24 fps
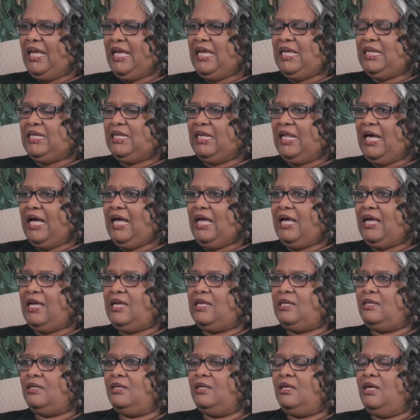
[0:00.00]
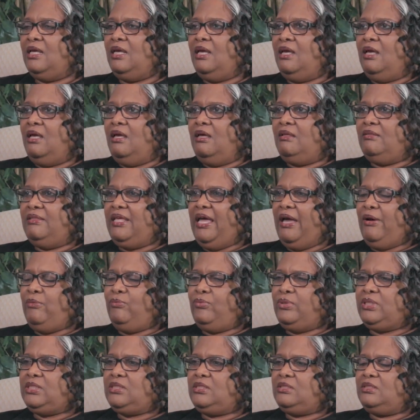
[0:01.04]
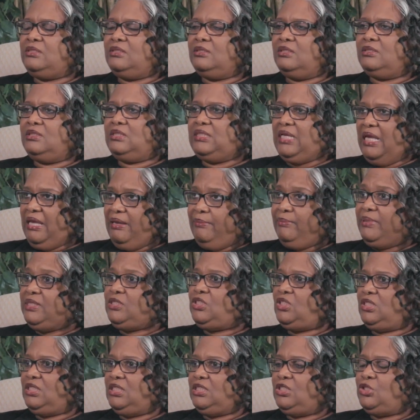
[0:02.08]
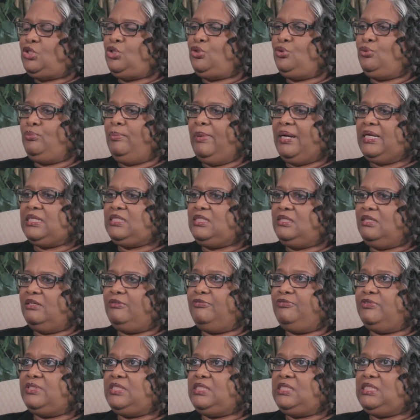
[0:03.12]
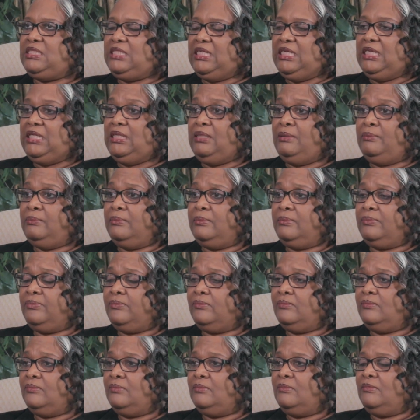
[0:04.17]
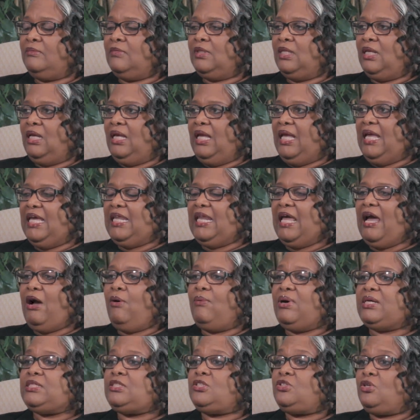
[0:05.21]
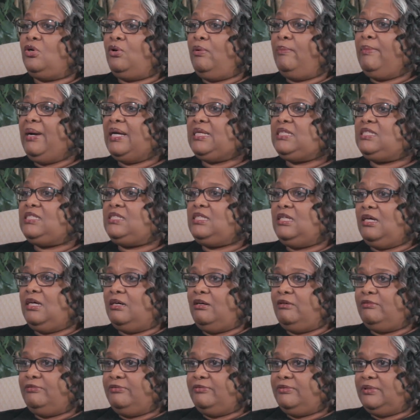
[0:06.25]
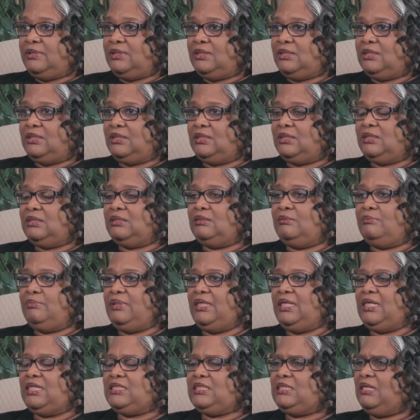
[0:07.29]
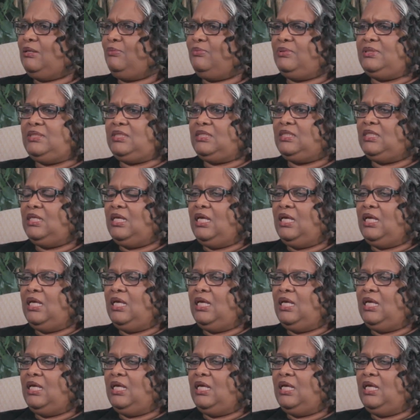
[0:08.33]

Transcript: 8, 9, that was damaging to my self-esteem and how I saw myself, because I was,